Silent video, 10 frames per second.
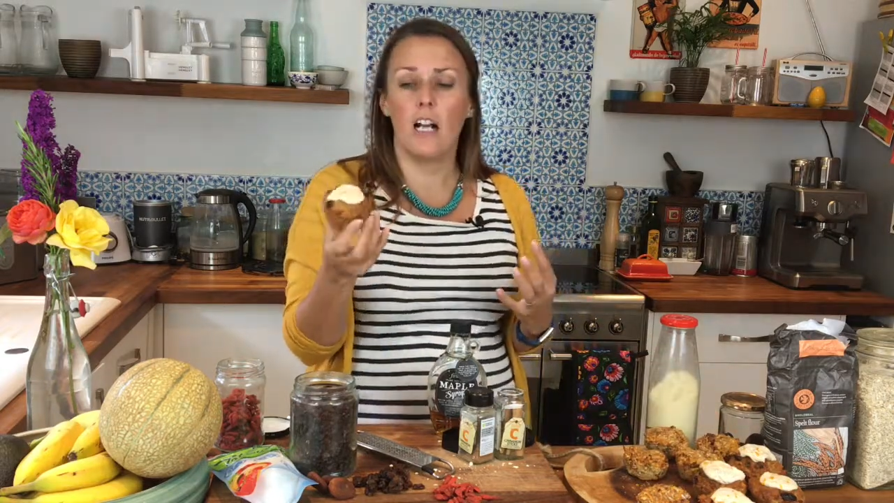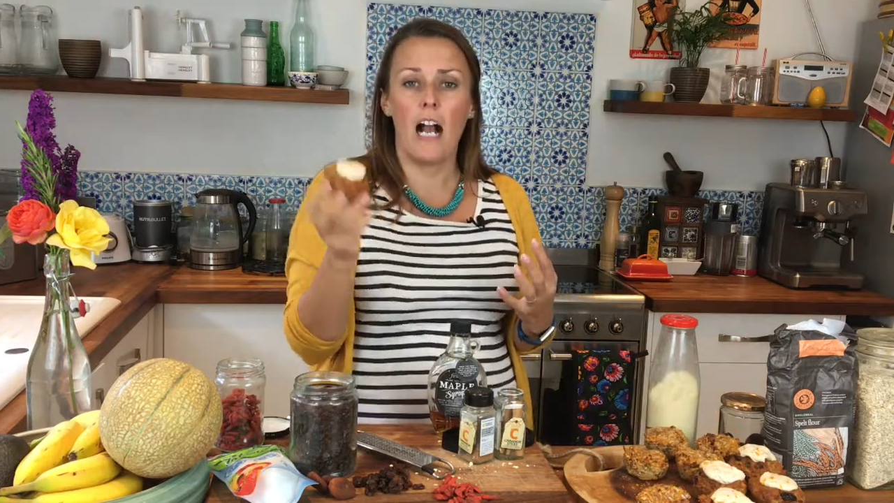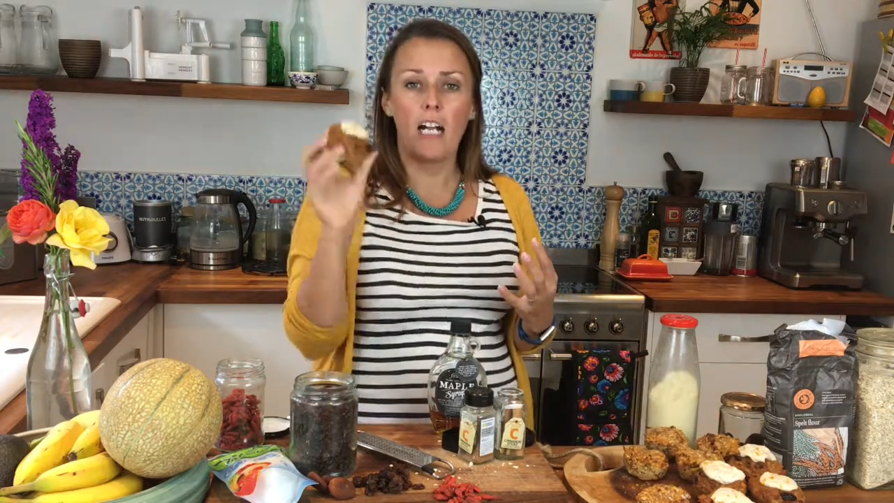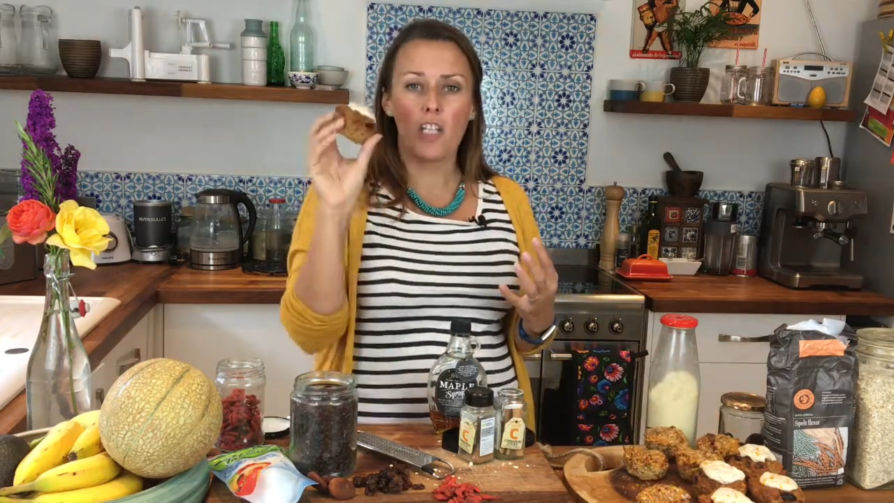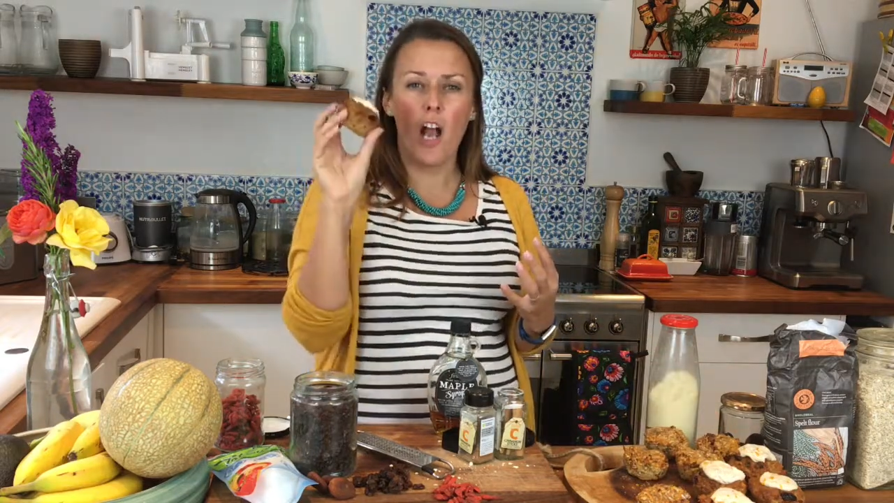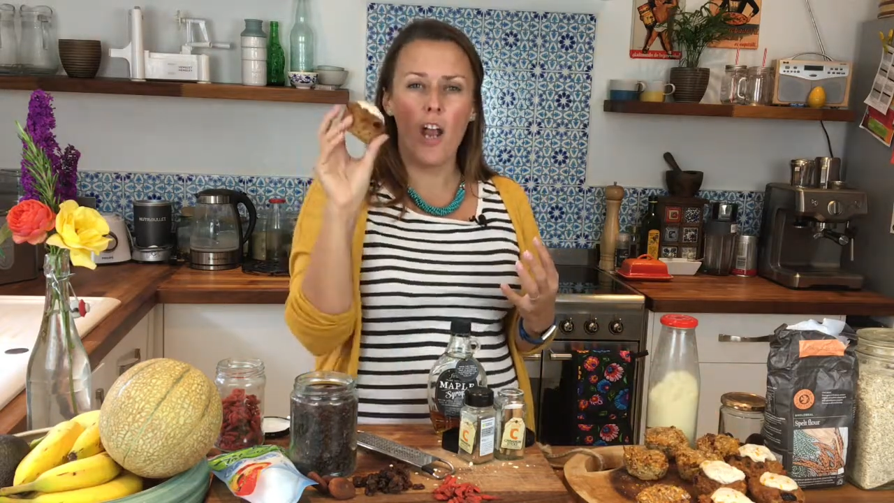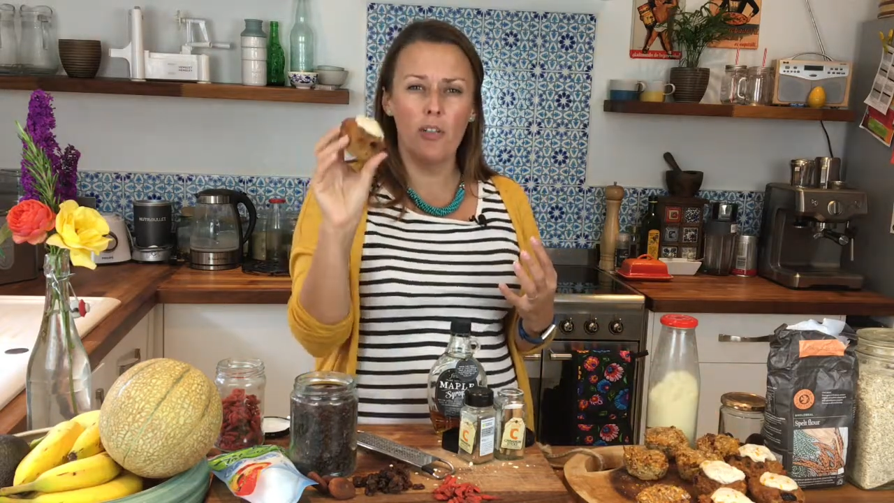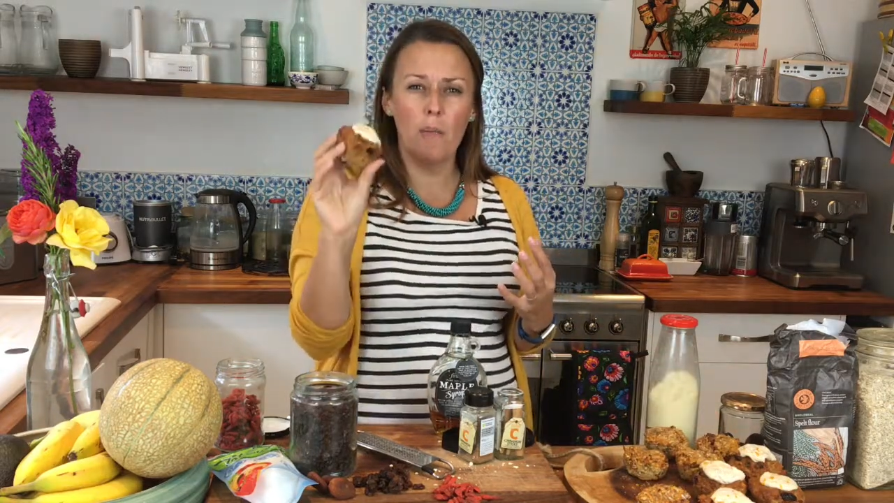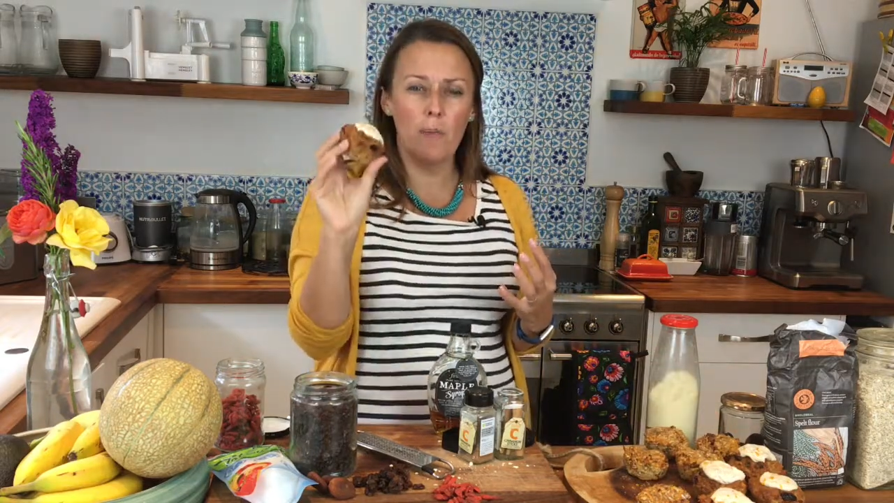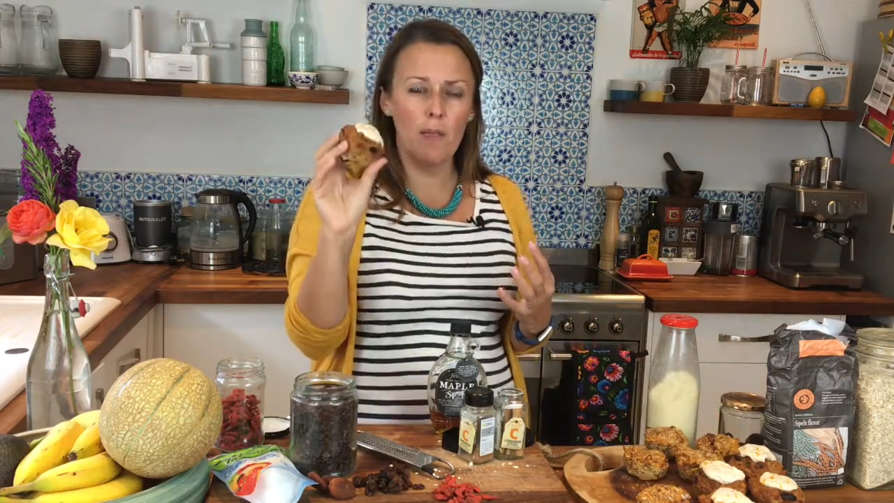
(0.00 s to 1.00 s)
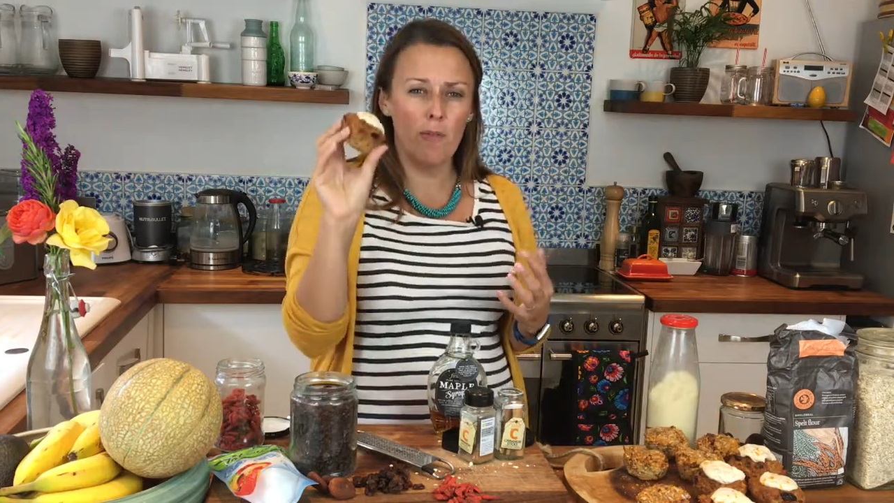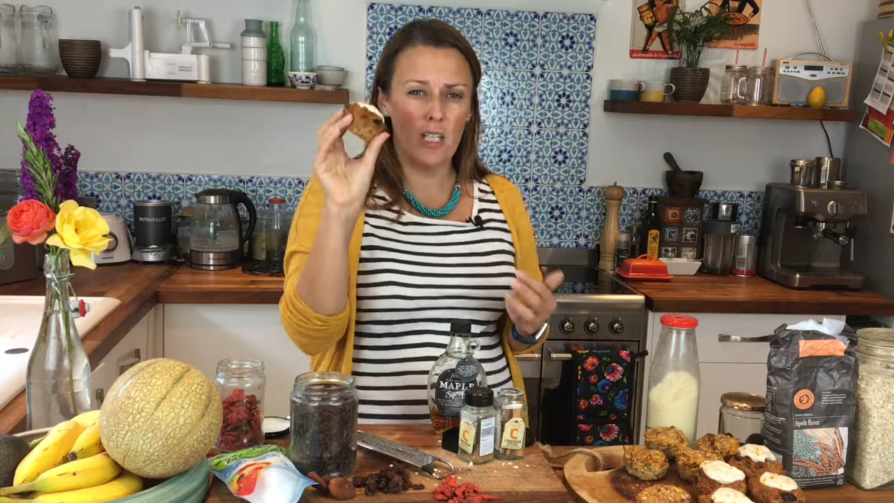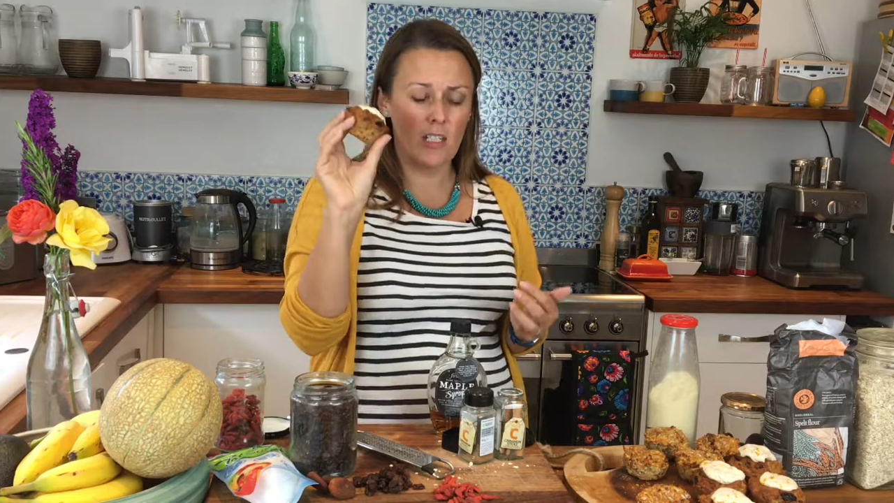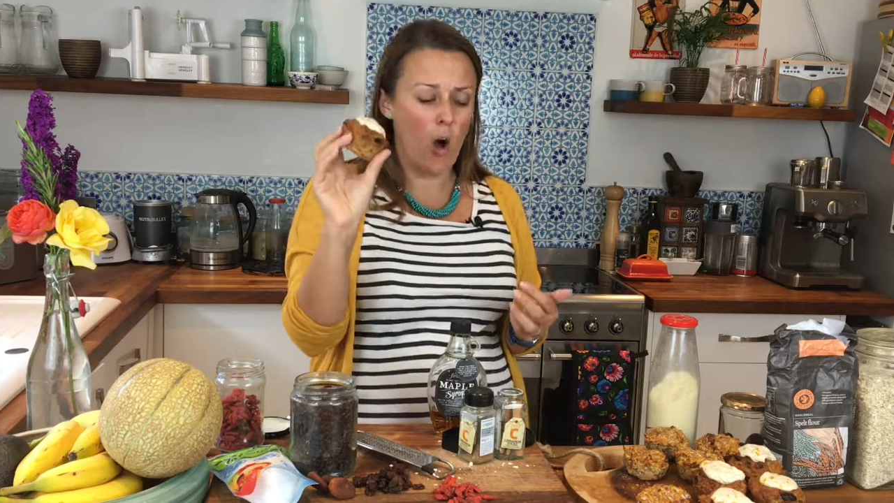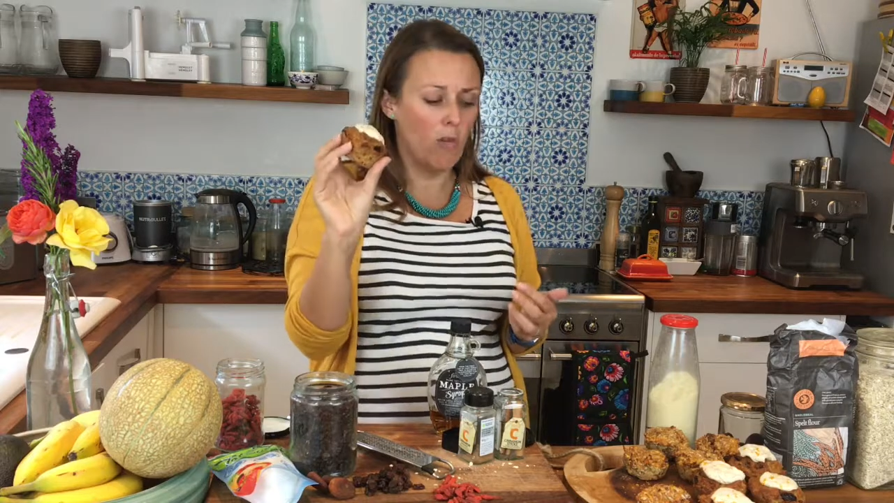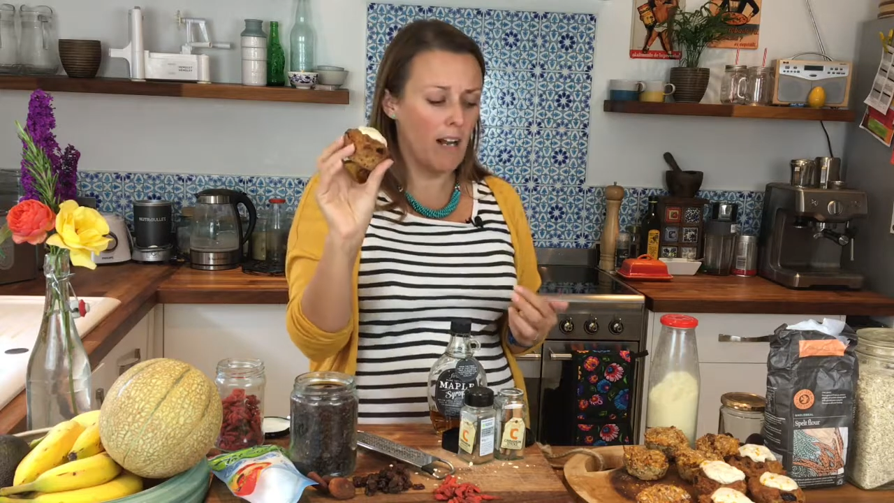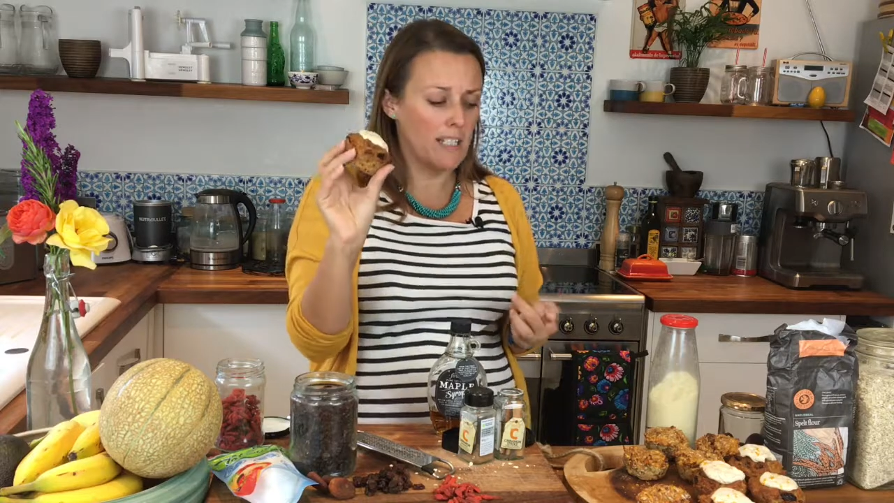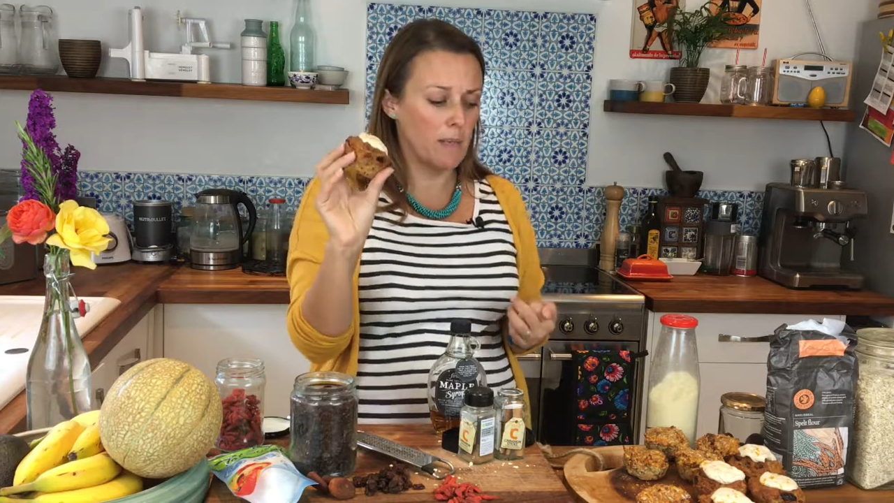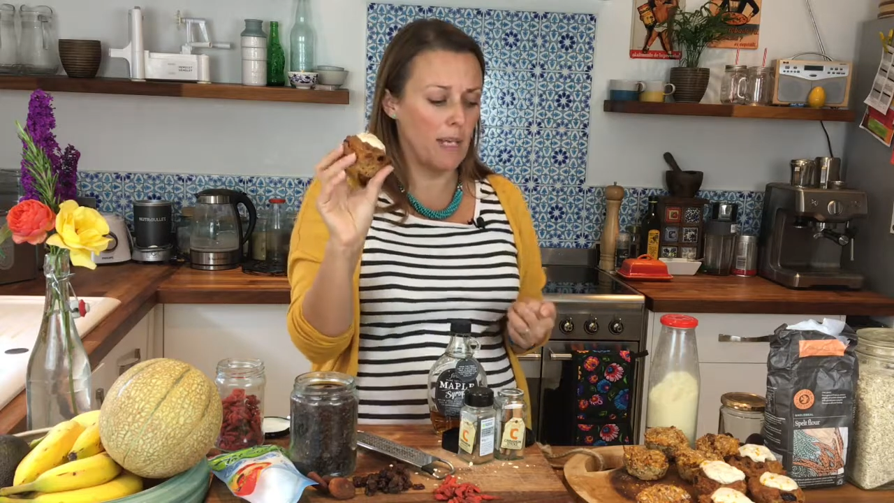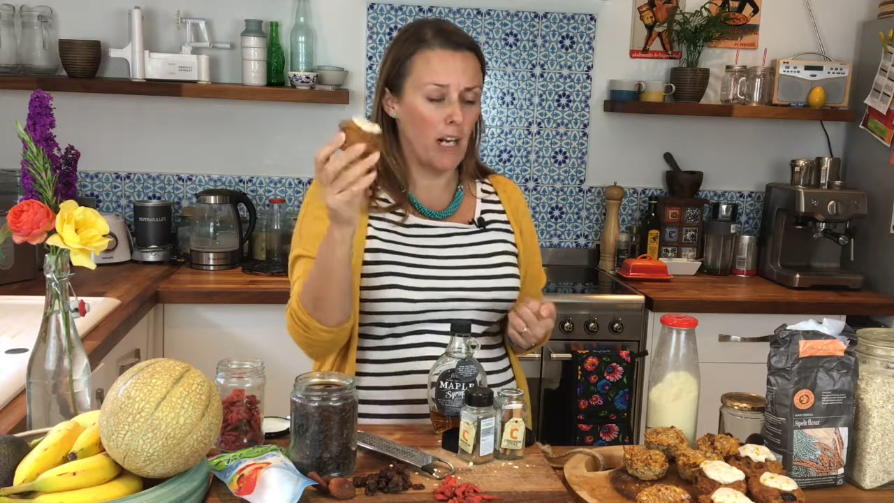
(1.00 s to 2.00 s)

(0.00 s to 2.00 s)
Actually, I only put for this whole recipe,